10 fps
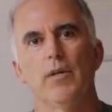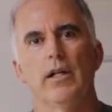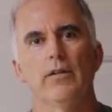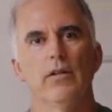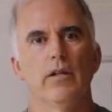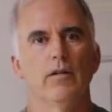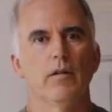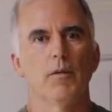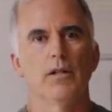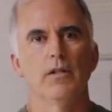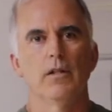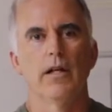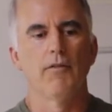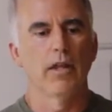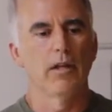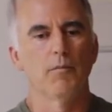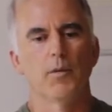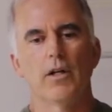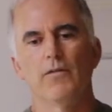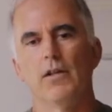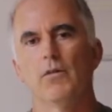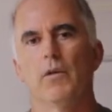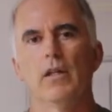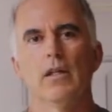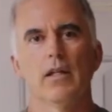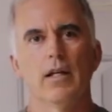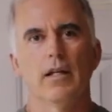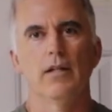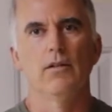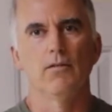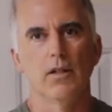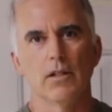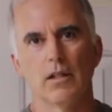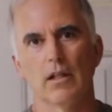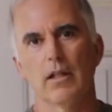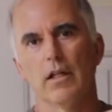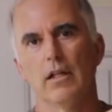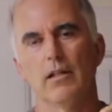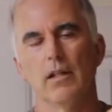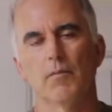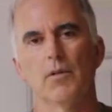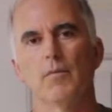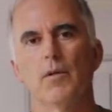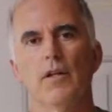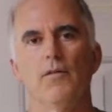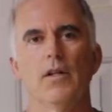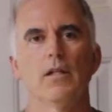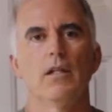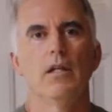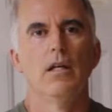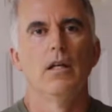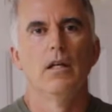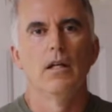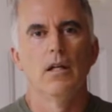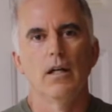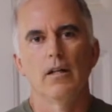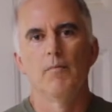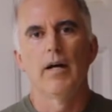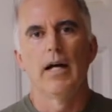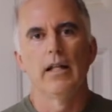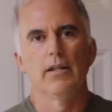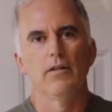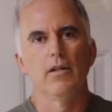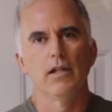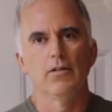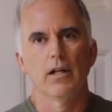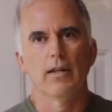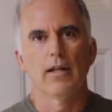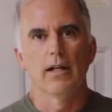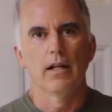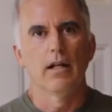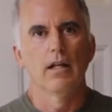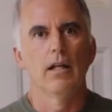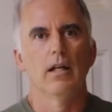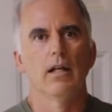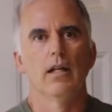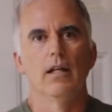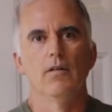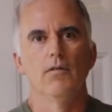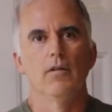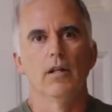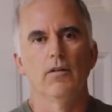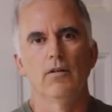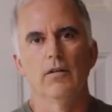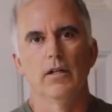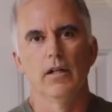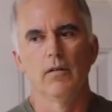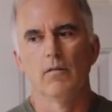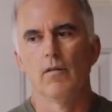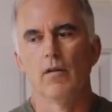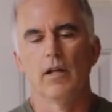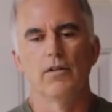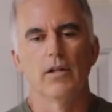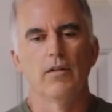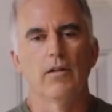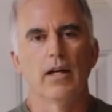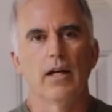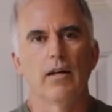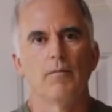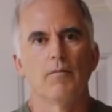process to make sure everything is perfect with it. The heights of each of the cutting tips are perfect, and the balance, they check that, and if necessary, adjust that.